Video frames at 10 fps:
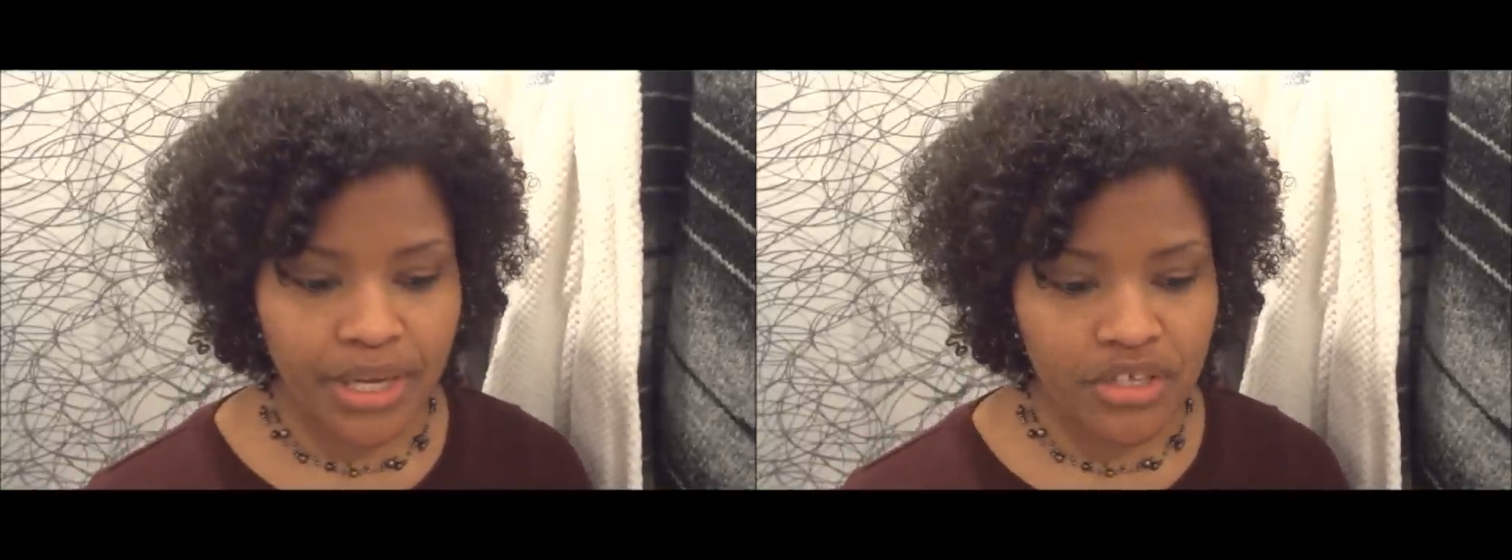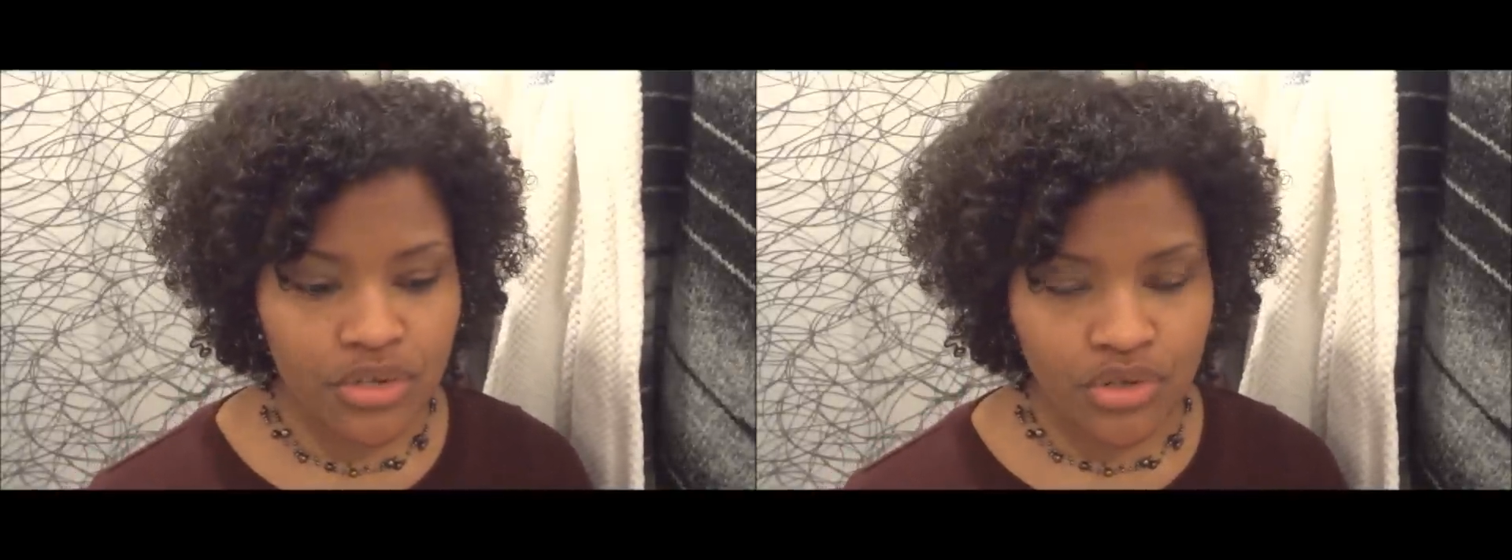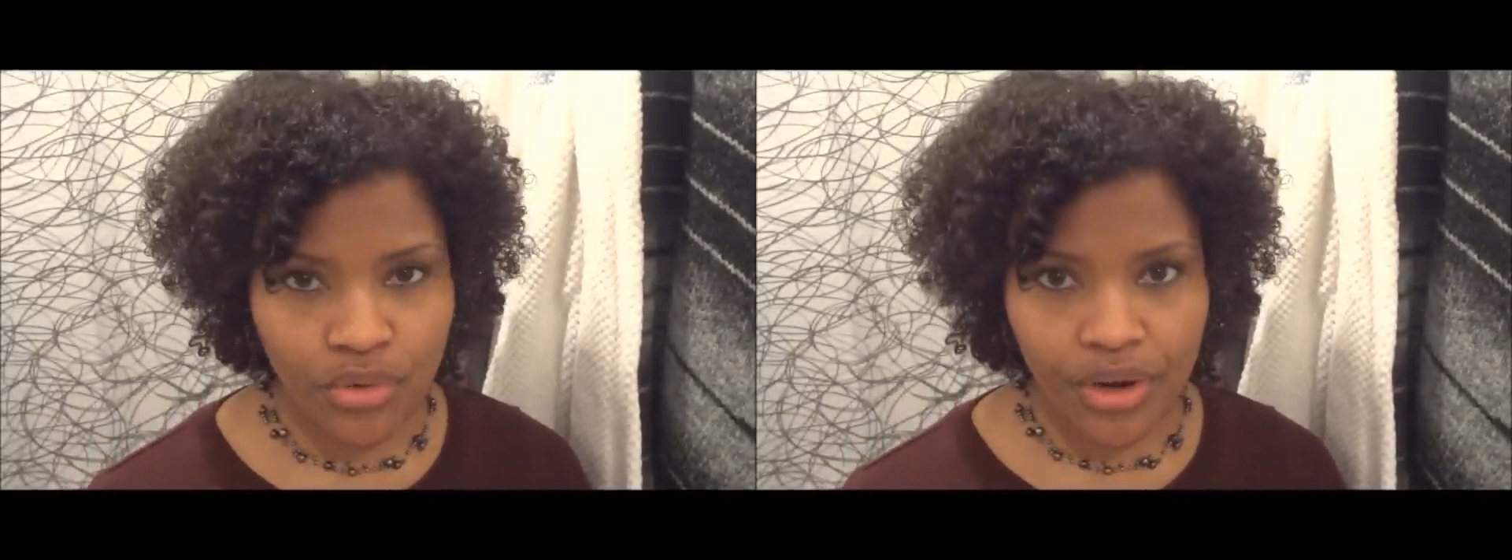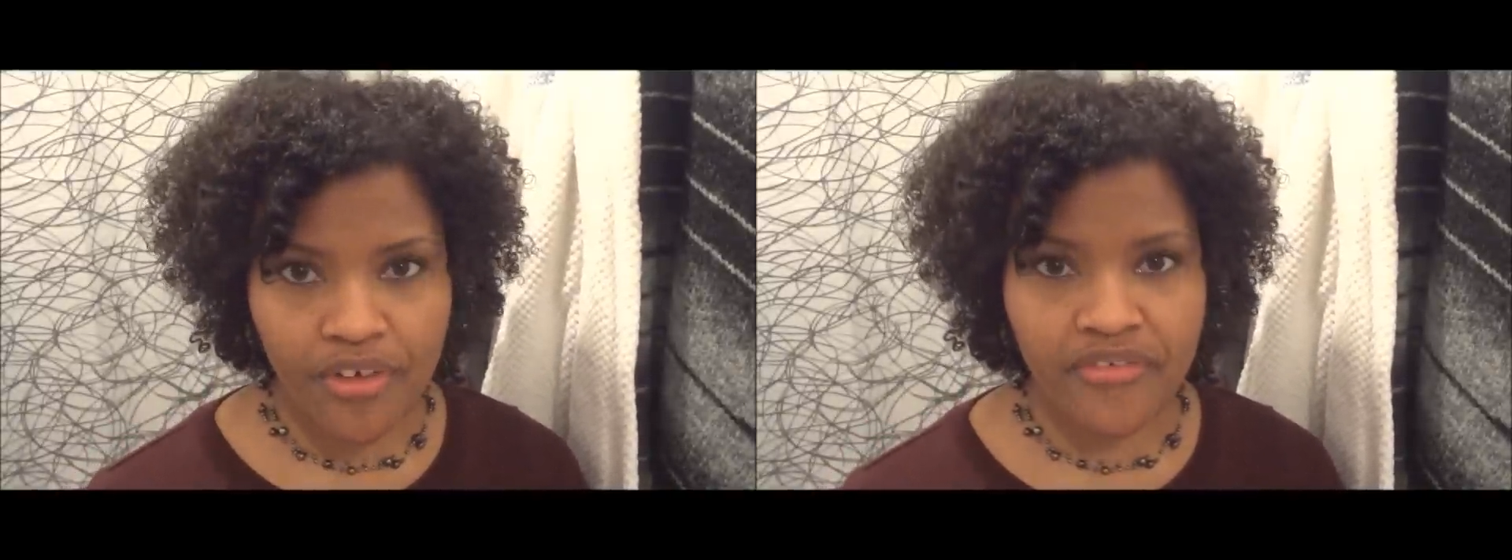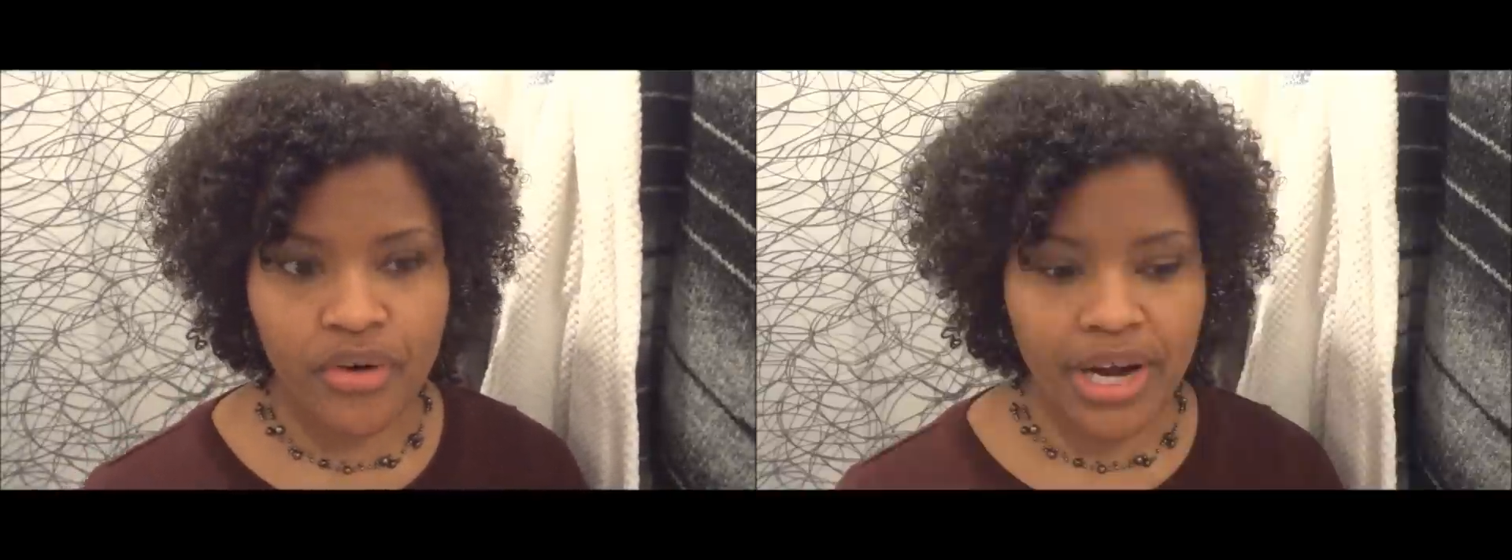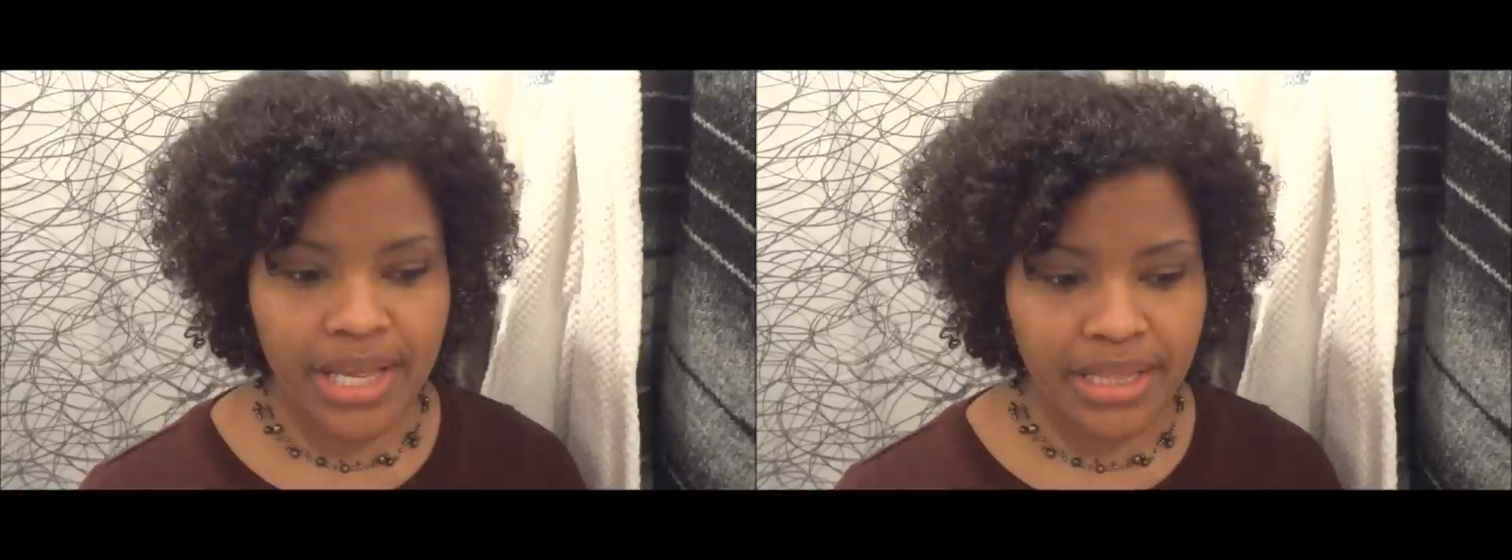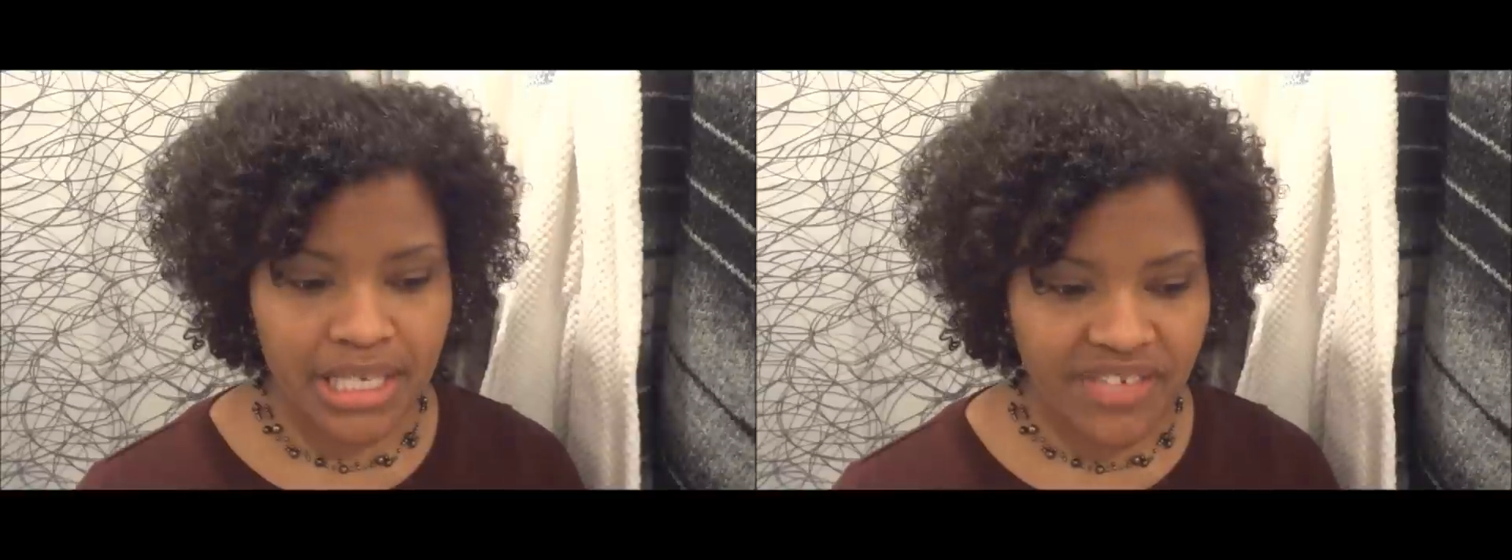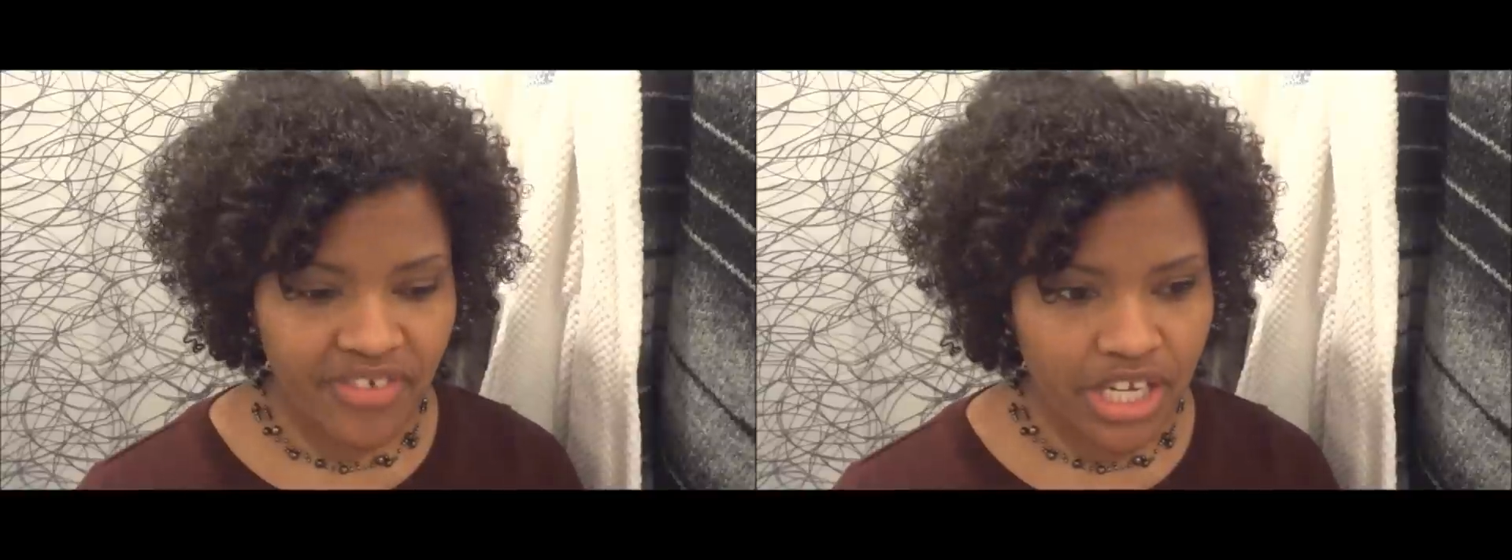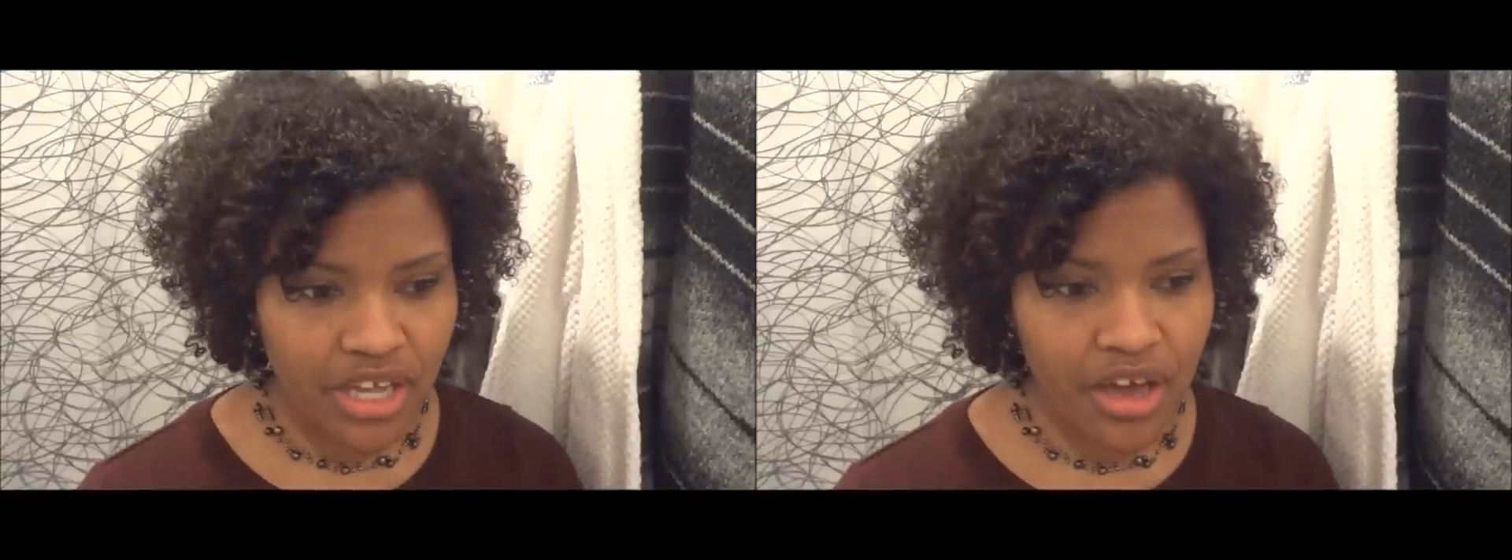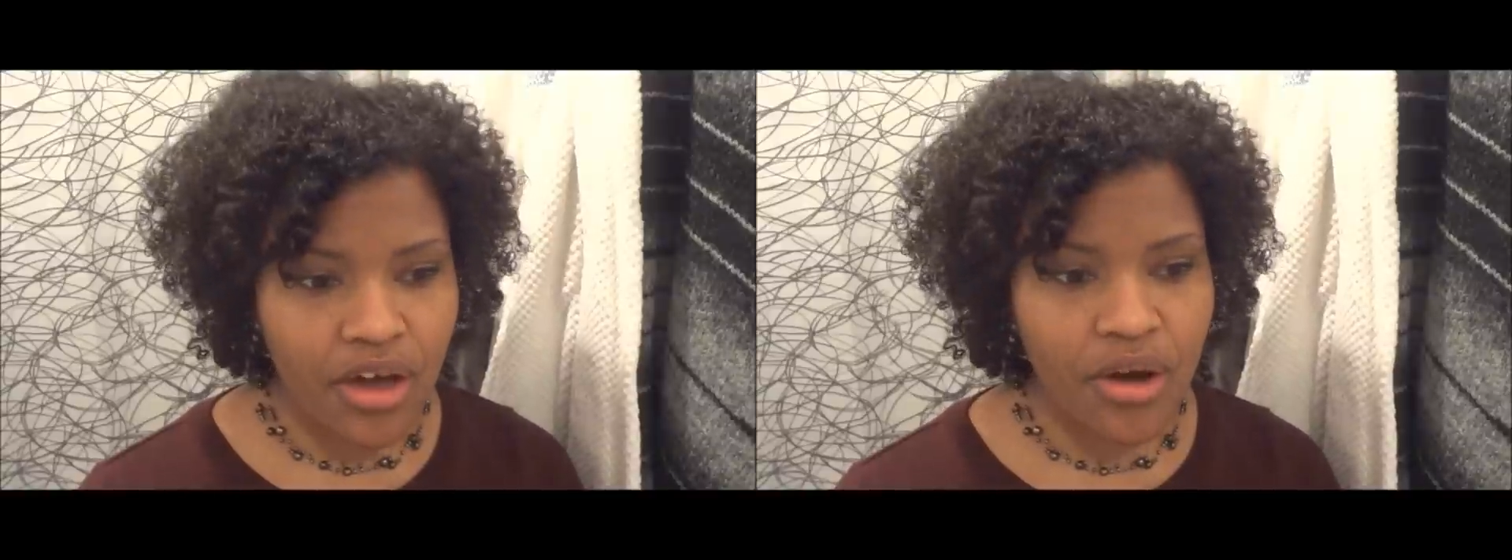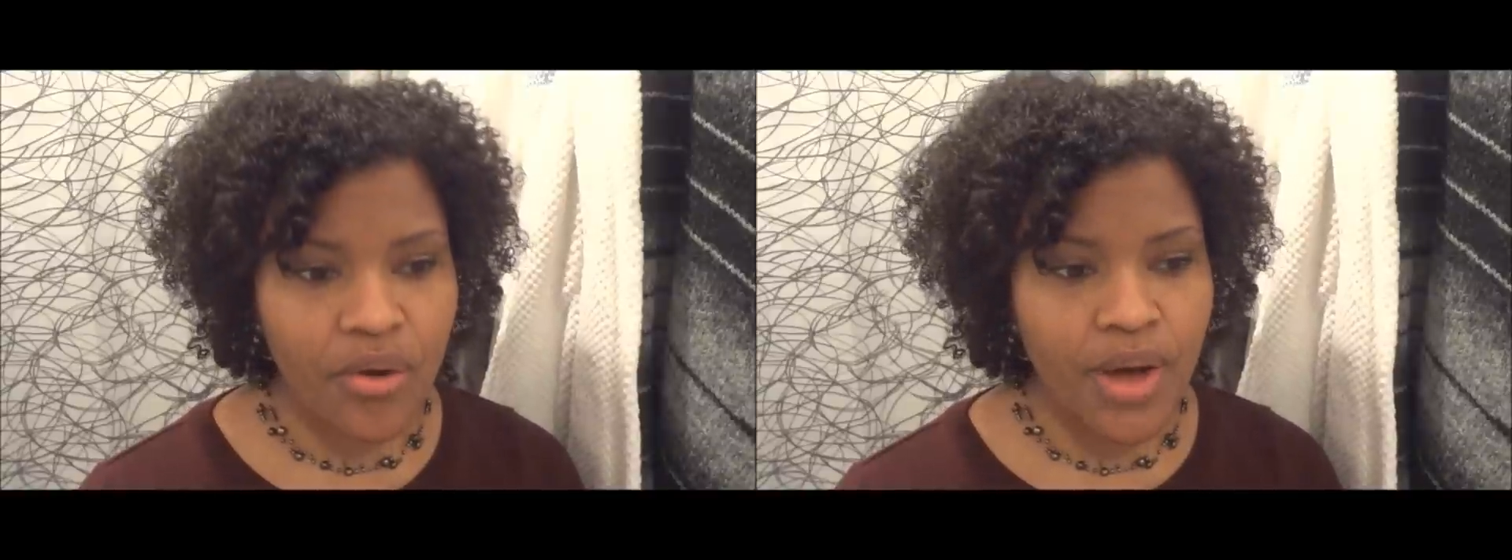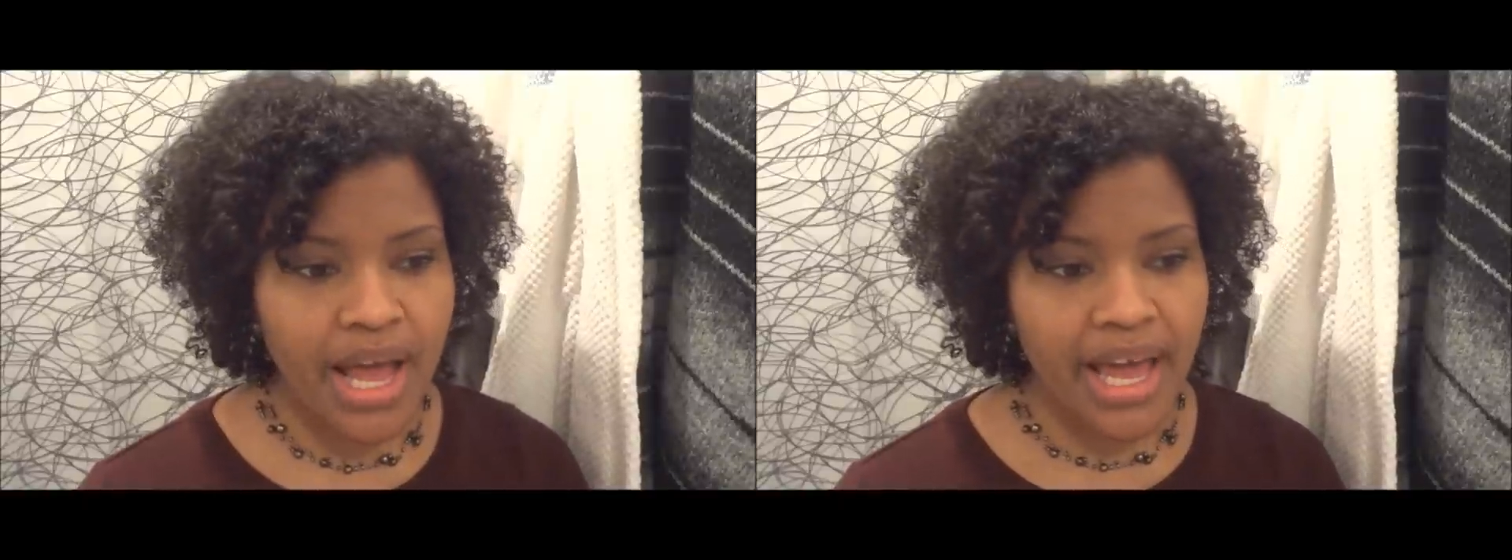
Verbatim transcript: a tutorial for in this video,